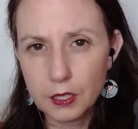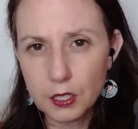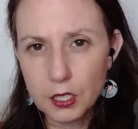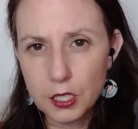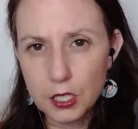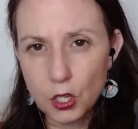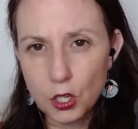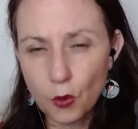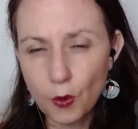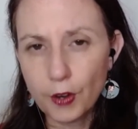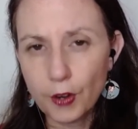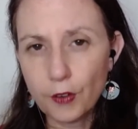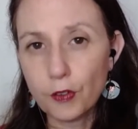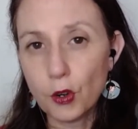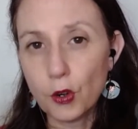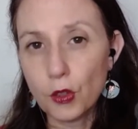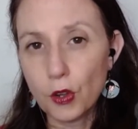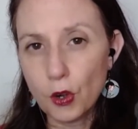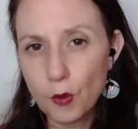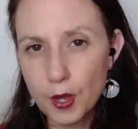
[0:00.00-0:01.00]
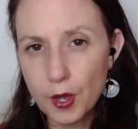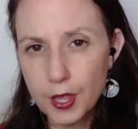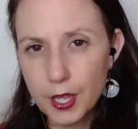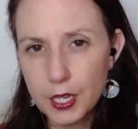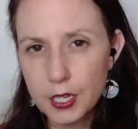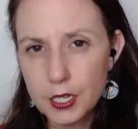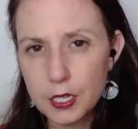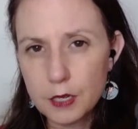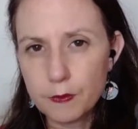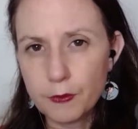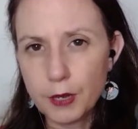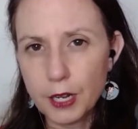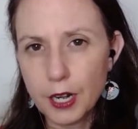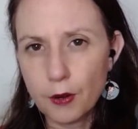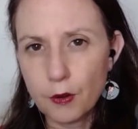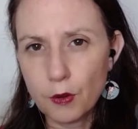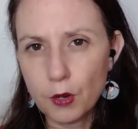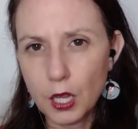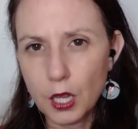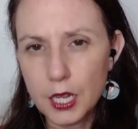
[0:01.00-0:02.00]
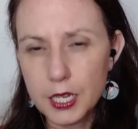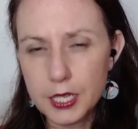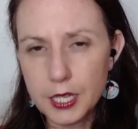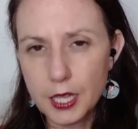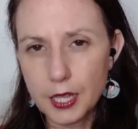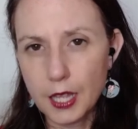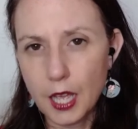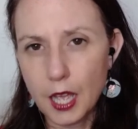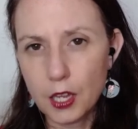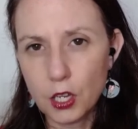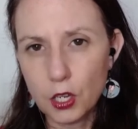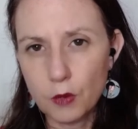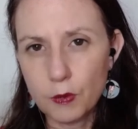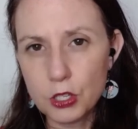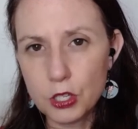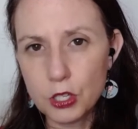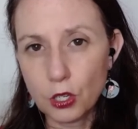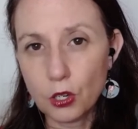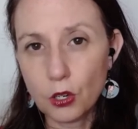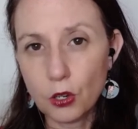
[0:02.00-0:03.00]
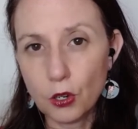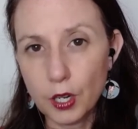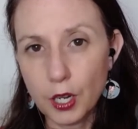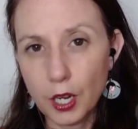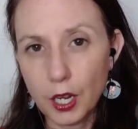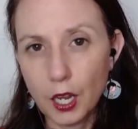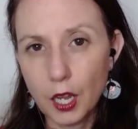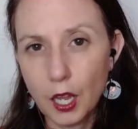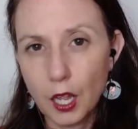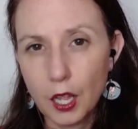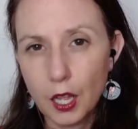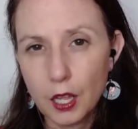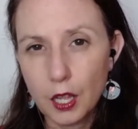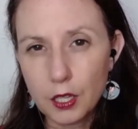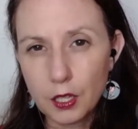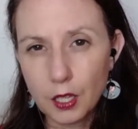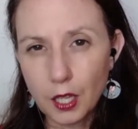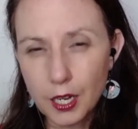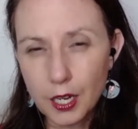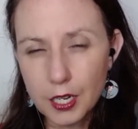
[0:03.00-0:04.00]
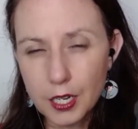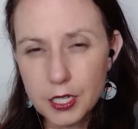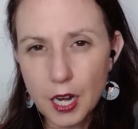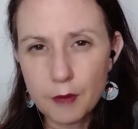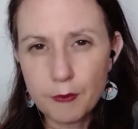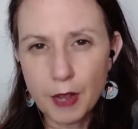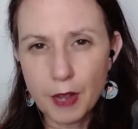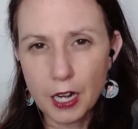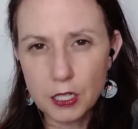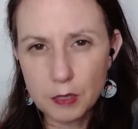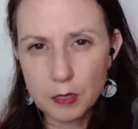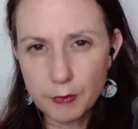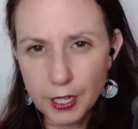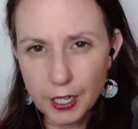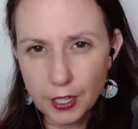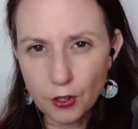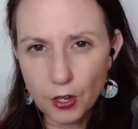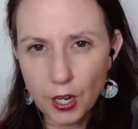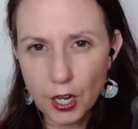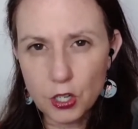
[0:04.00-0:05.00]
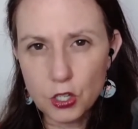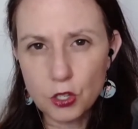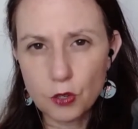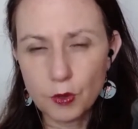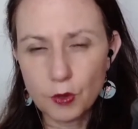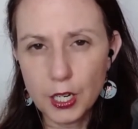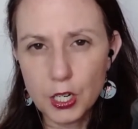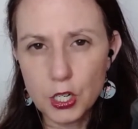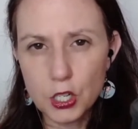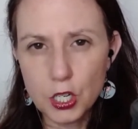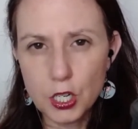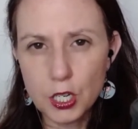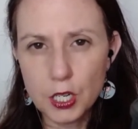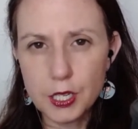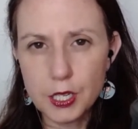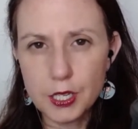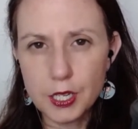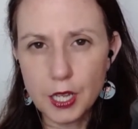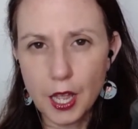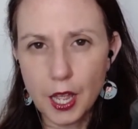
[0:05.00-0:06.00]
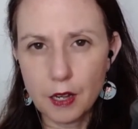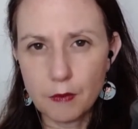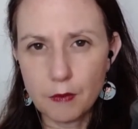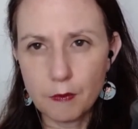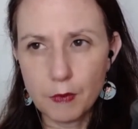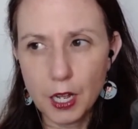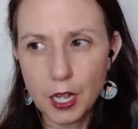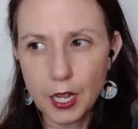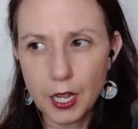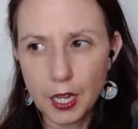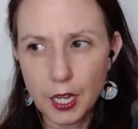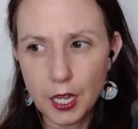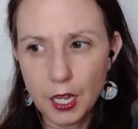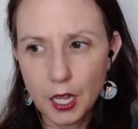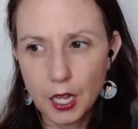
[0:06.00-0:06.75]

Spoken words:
going further with it, but I realized that human security kind of tied back to my international relations and my